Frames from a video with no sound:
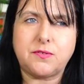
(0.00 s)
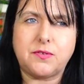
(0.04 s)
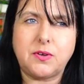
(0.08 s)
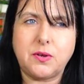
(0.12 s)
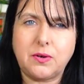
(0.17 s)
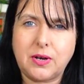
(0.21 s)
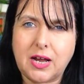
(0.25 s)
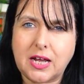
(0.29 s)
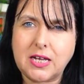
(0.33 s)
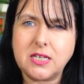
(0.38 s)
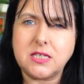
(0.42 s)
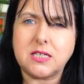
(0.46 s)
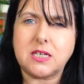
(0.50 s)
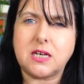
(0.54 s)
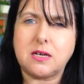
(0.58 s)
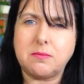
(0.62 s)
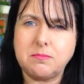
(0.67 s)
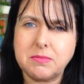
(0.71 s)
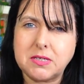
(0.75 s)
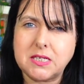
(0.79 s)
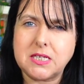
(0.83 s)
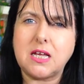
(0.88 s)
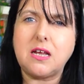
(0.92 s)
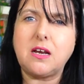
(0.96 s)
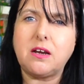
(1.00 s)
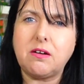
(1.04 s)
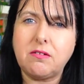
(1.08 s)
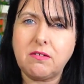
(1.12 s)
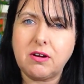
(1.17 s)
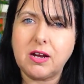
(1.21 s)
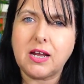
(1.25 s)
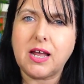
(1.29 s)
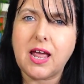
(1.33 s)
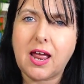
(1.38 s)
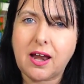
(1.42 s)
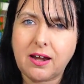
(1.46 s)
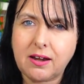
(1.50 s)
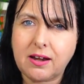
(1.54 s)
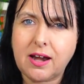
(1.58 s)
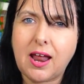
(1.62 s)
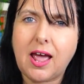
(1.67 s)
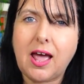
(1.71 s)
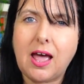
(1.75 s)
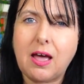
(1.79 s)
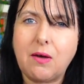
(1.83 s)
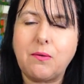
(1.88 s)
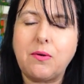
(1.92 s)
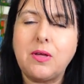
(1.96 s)
few nights and I'm seeing her again
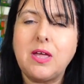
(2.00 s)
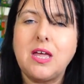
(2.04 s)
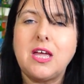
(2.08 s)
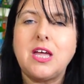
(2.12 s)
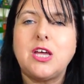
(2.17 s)
now.